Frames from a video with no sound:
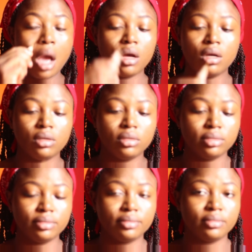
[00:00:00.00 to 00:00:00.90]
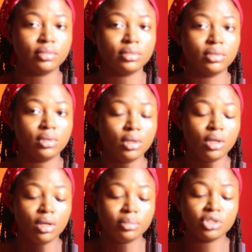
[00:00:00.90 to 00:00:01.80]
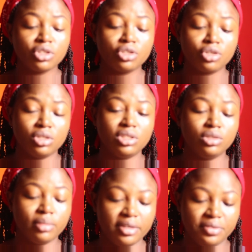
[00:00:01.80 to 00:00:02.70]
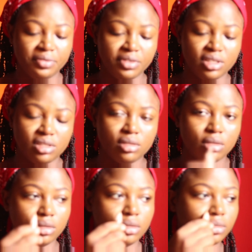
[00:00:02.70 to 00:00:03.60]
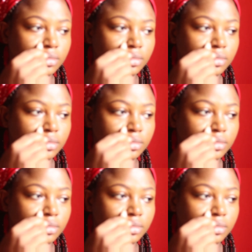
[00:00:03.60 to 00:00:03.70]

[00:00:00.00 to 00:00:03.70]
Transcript: I'm just going to conceal my face. I'm